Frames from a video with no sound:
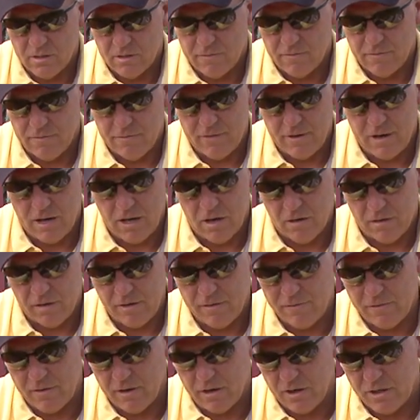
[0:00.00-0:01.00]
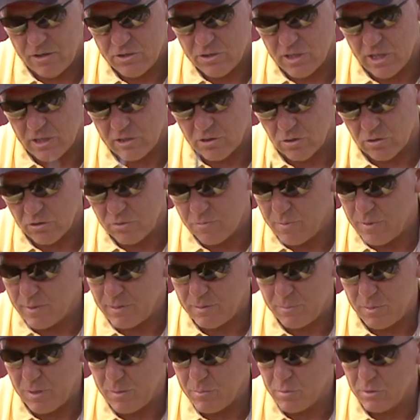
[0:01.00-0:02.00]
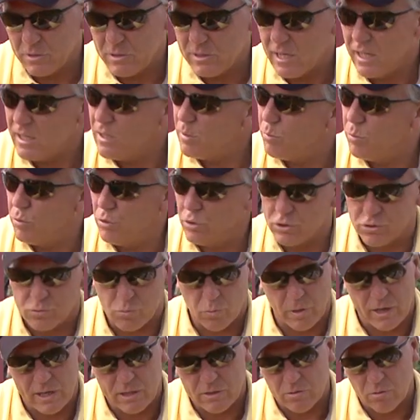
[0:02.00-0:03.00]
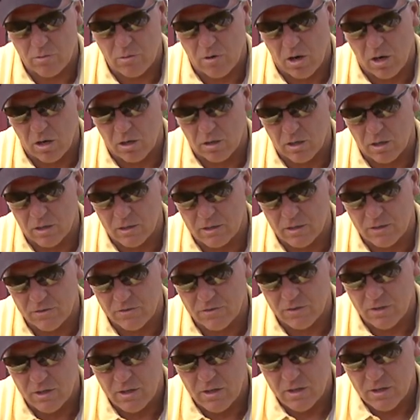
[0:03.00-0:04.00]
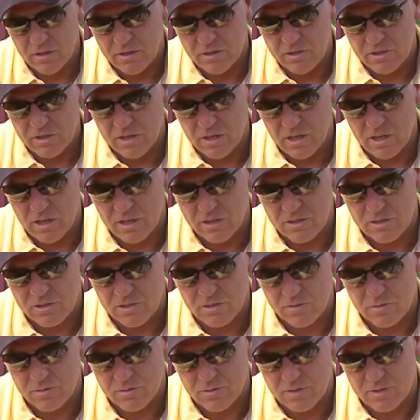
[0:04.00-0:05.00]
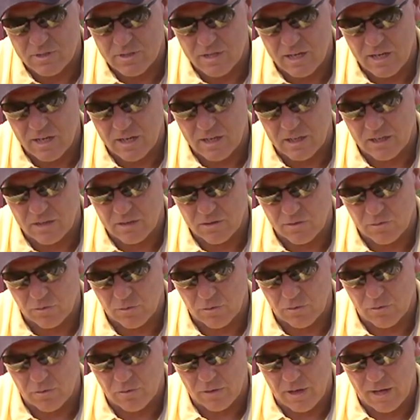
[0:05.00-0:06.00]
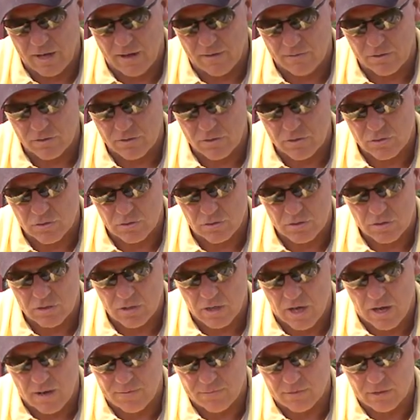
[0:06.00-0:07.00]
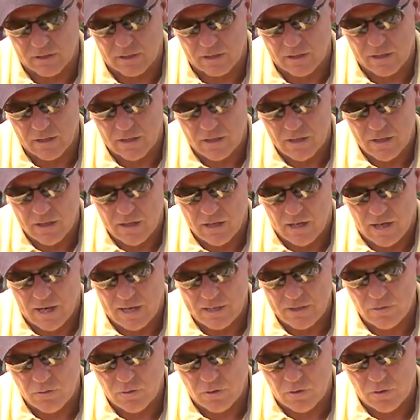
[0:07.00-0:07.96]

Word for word: Very, very gentle. P people tend to push way too hard on this. Just take it through ever so softly. I do